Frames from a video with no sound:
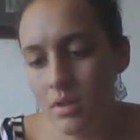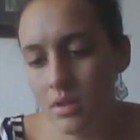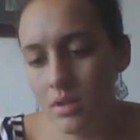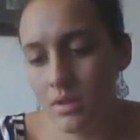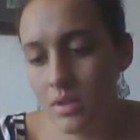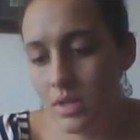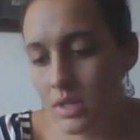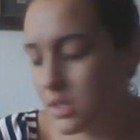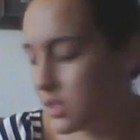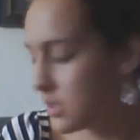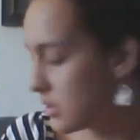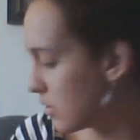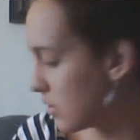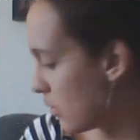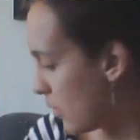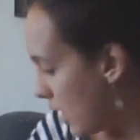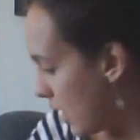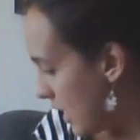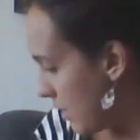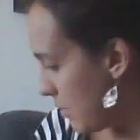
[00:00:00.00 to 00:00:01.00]
there is
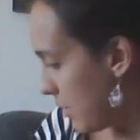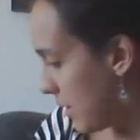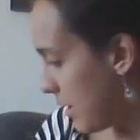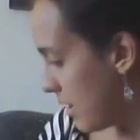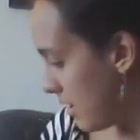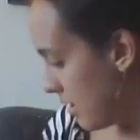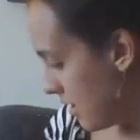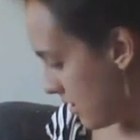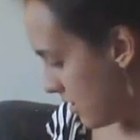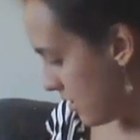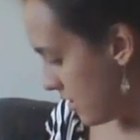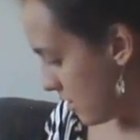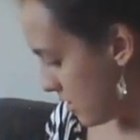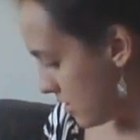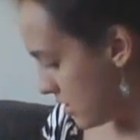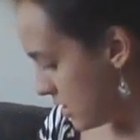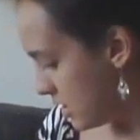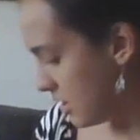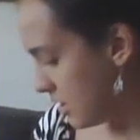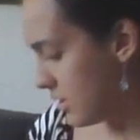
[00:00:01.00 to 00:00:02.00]
quite a bit, and
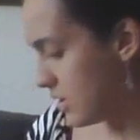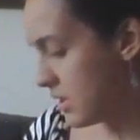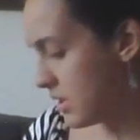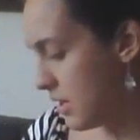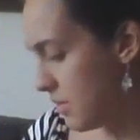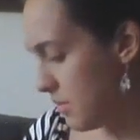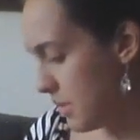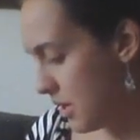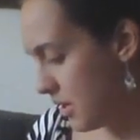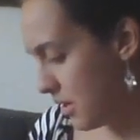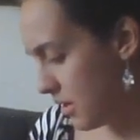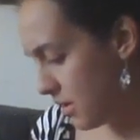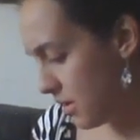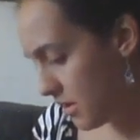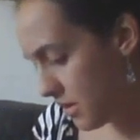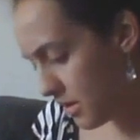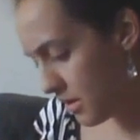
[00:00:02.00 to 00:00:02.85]
there's still some in.